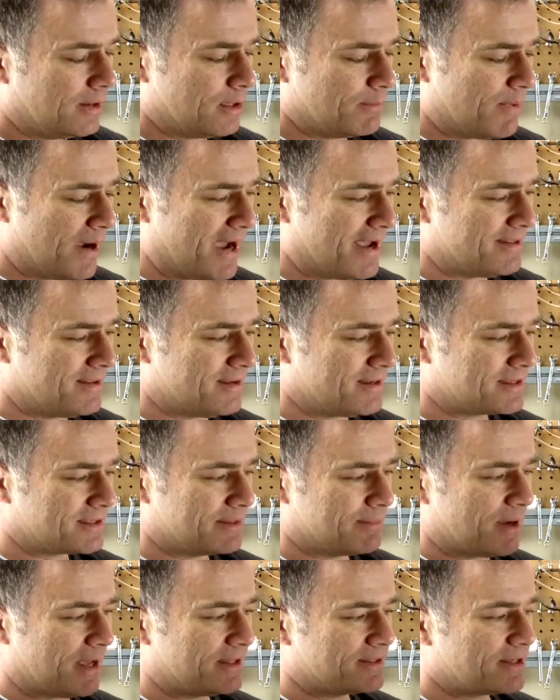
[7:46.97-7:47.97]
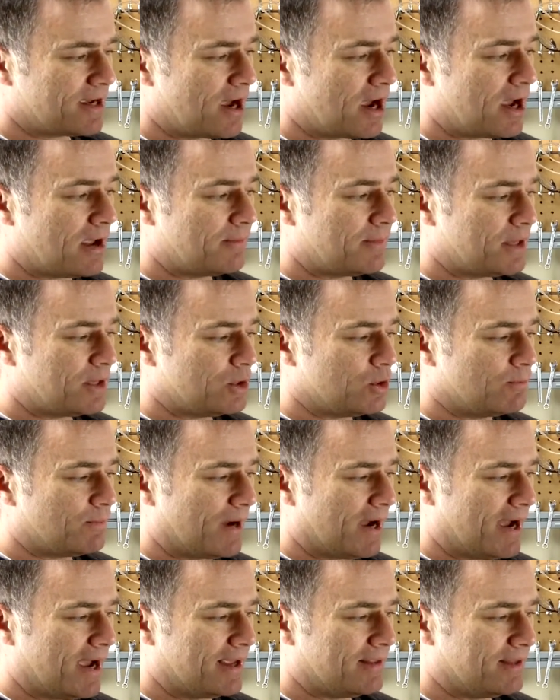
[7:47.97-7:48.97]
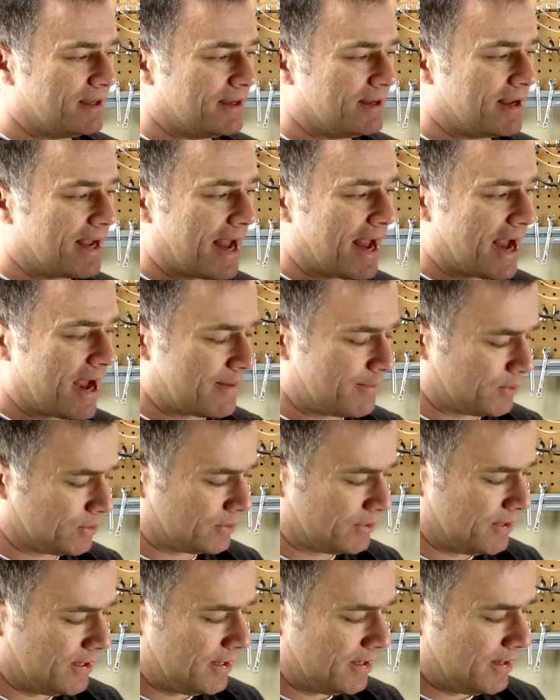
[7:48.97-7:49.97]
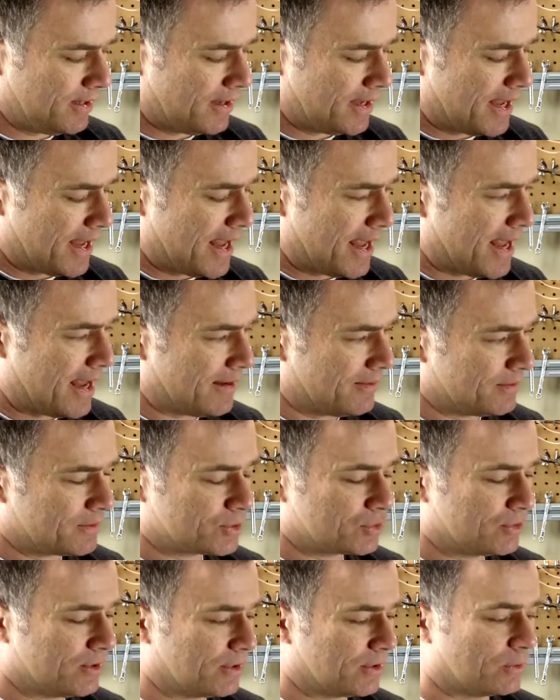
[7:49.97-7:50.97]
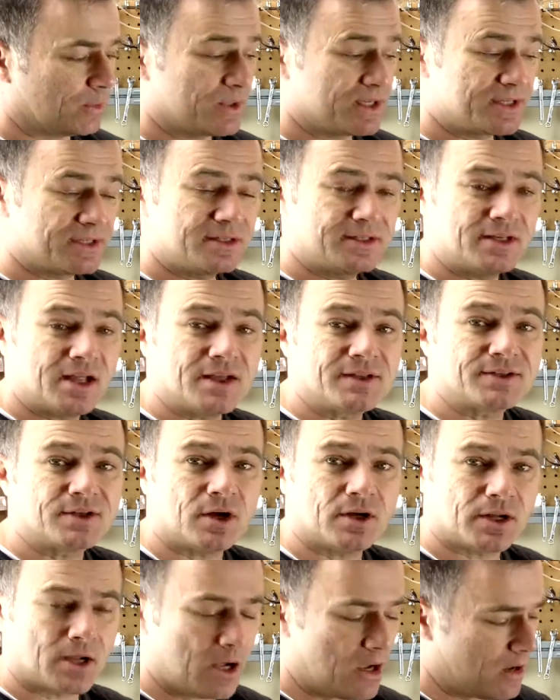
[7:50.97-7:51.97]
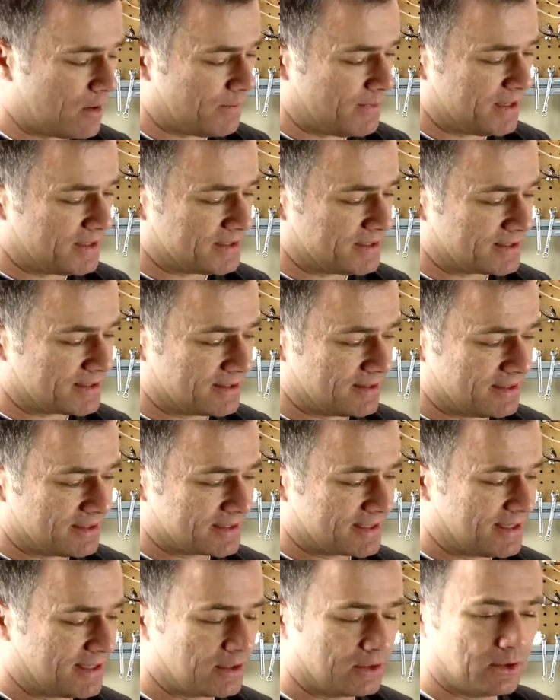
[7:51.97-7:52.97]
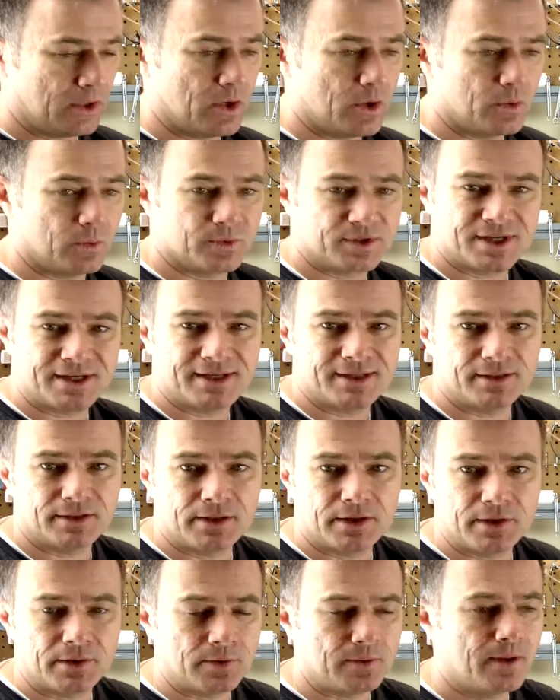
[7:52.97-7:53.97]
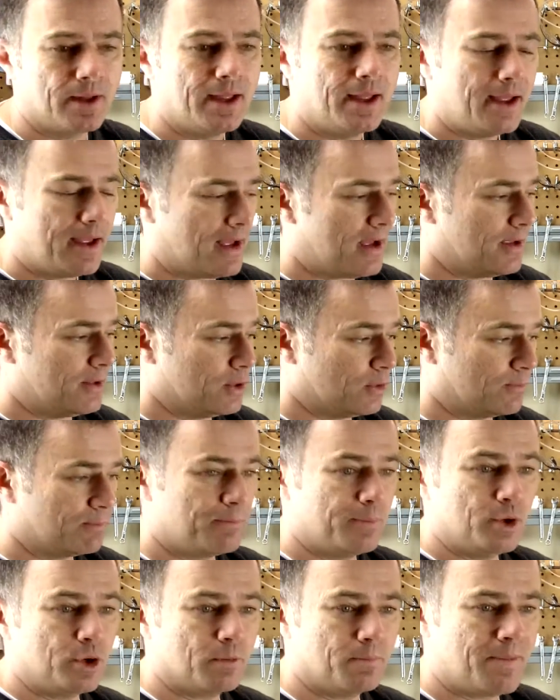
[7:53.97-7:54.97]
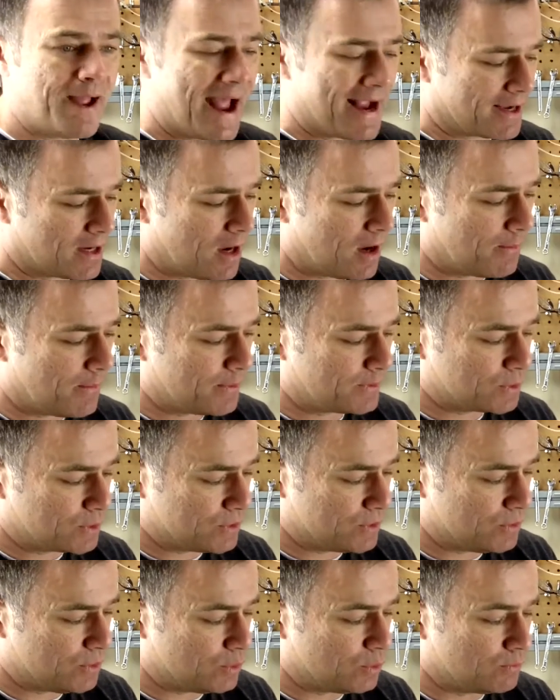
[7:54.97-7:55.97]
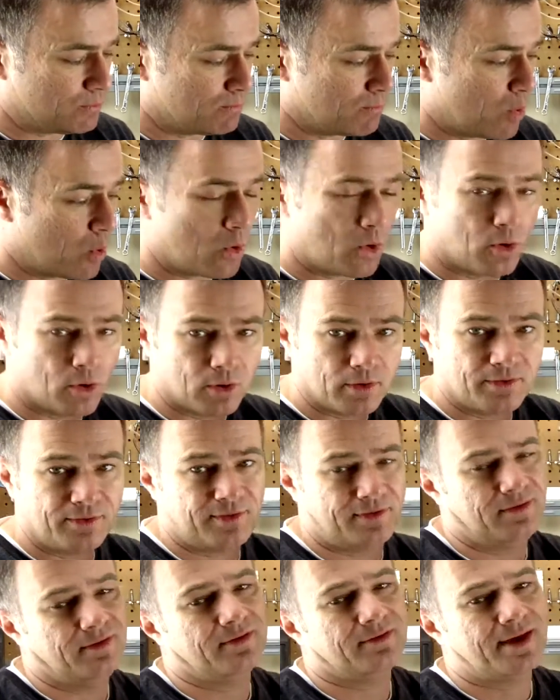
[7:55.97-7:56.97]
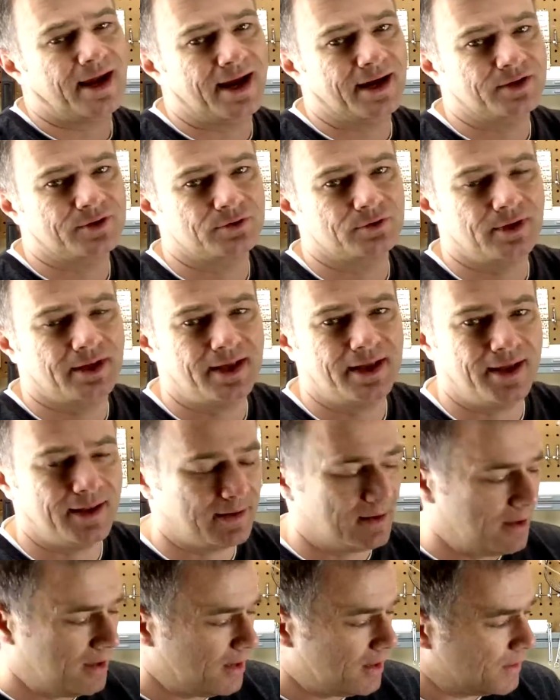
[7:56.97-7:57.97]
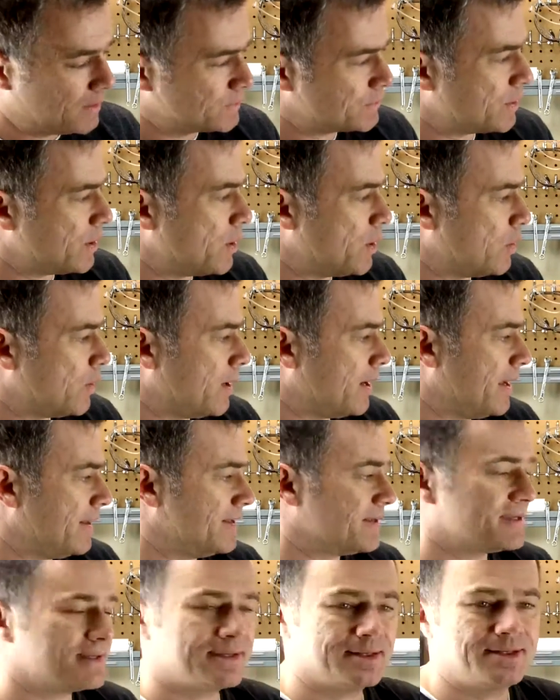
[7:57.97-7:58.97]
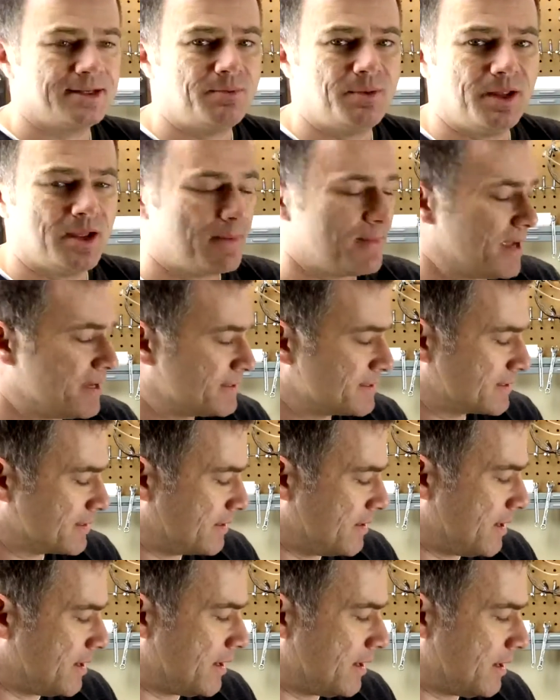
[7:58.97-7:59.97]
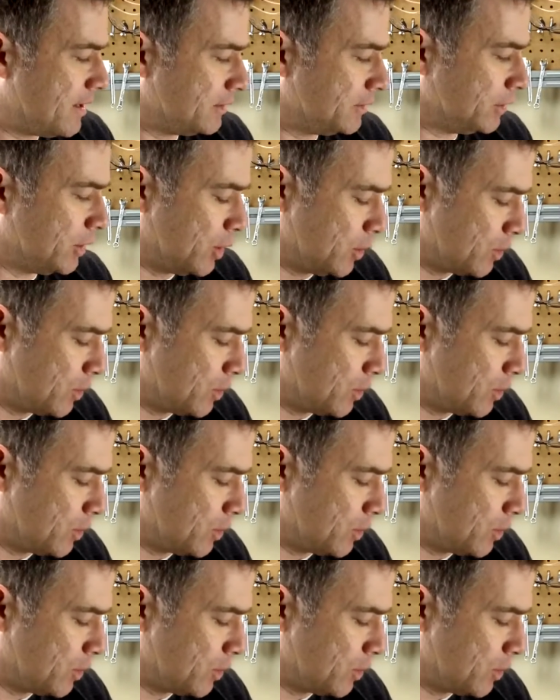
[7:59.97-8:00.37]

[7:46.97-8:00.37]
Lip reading: you buy this, and by the time that you buy the hammer and the trigger, which does not come in just this kit alone, which I didn't know, you're back up to more than this actual kit. So, and this is a DPMS